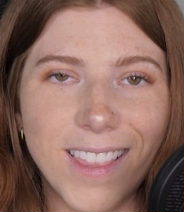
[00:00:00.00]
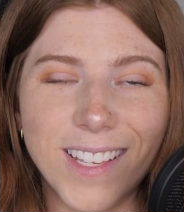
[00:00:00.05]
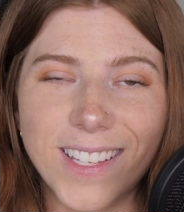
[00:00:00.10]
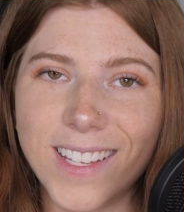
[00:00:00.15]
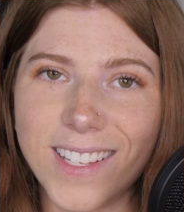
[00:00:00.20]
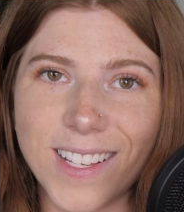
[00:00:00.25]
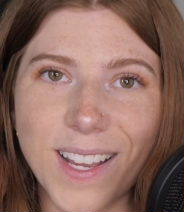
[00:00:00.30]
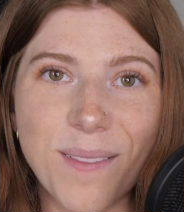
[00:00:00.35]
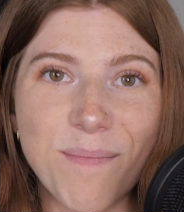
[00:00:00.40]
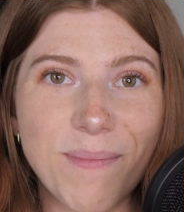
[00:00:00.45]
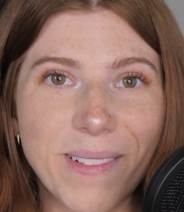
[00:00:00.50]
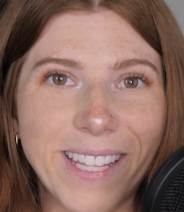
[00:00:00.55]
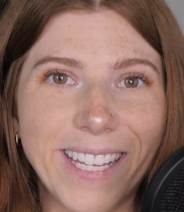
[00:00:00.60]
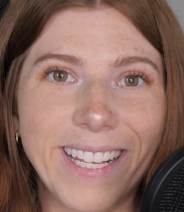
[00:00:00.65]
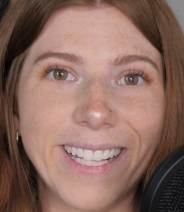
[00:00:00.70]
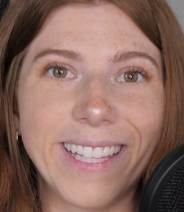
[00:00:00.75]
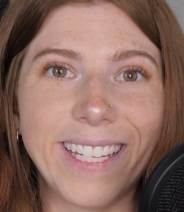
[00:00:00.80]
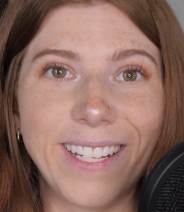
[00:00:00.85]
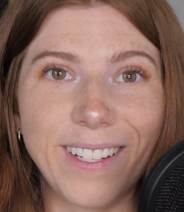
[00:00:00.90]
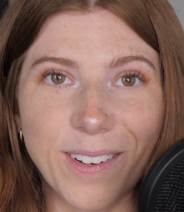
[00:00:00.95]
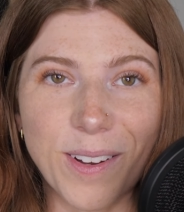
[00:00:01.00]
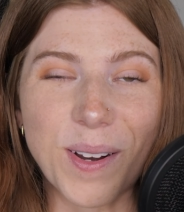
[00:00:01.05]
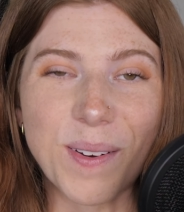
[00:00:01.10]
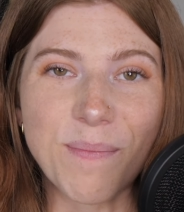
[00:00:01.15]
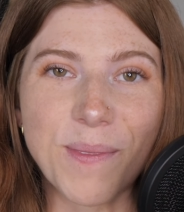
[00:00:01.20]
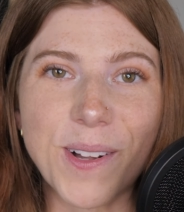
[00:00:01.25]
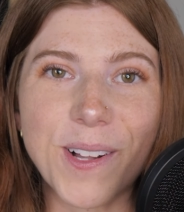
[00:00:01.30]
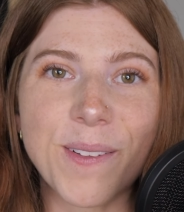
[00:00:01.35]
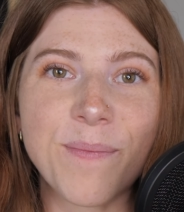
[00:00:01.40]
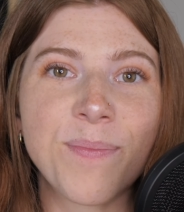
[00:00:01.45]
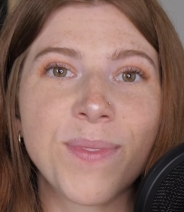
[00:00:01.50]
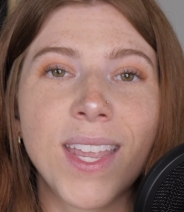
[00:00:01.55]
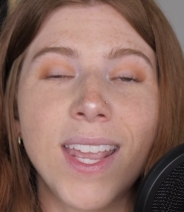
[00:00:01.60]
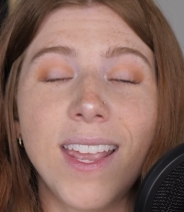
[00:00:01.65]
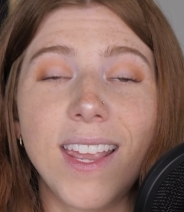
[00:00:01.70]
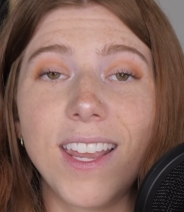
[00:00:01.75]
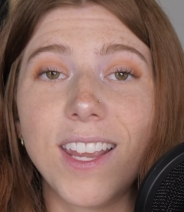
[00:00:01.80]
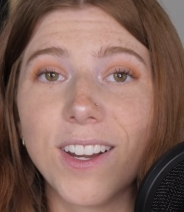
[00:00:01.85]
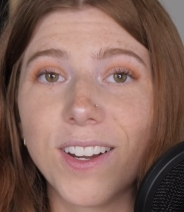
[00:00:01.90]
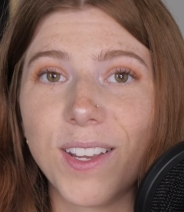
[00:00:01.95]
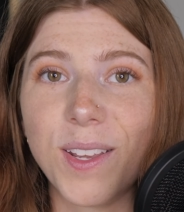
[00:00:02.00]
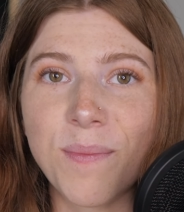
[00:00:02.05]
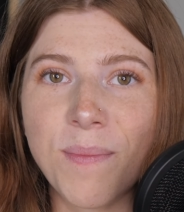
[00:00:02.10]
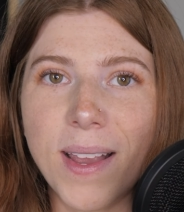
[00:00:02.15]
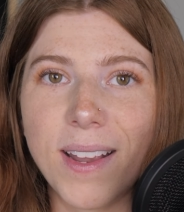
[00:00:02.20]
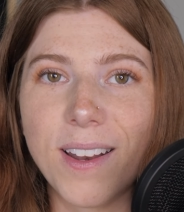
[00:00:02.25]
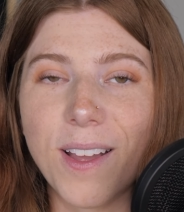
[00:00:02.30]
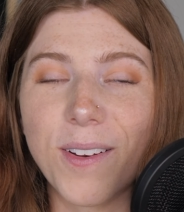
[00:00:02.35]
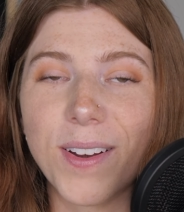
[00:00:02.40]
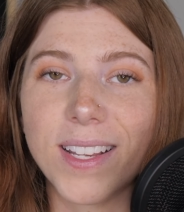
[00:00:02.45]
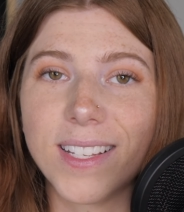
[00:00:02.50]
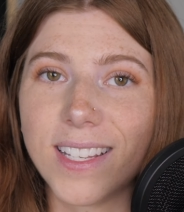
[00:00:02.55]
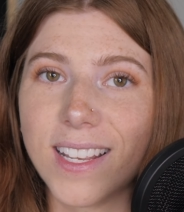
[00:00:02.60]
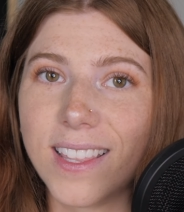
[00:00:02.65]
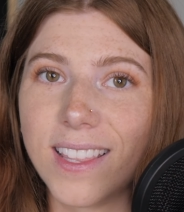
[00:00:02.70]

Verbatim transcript: This is completely normal. Here, you may notice